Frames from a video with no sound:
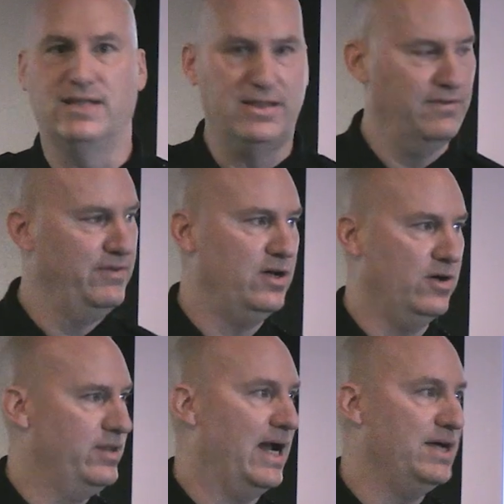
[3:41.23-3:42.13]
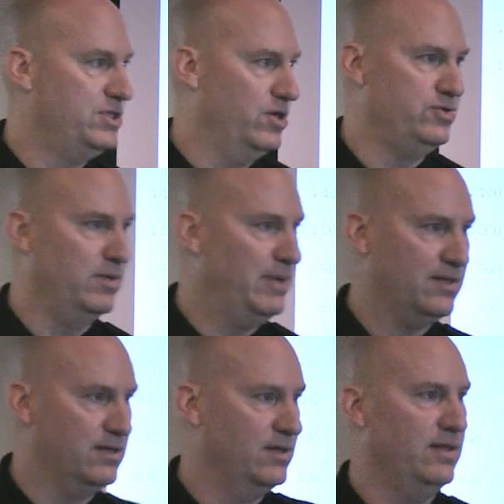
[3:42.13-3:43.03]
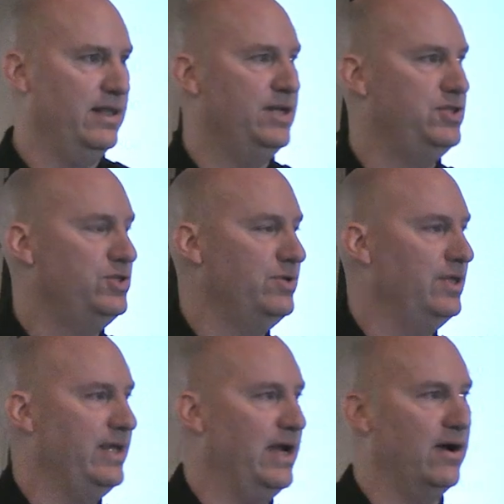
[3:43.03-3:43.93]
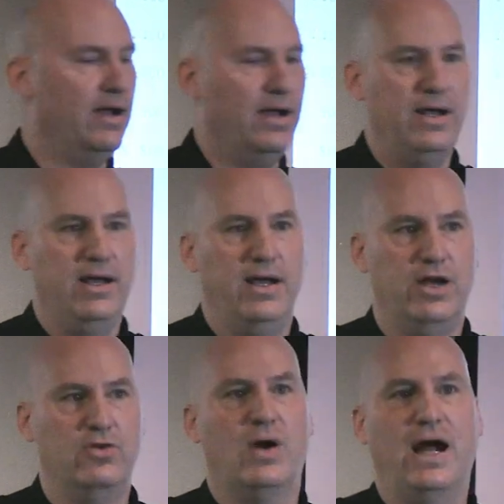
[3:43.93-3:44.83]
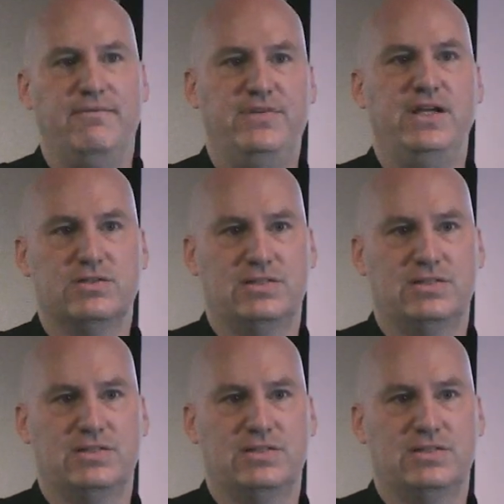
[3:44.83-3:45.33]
like the video that I showed you about the lady shooting in the air, and crime feels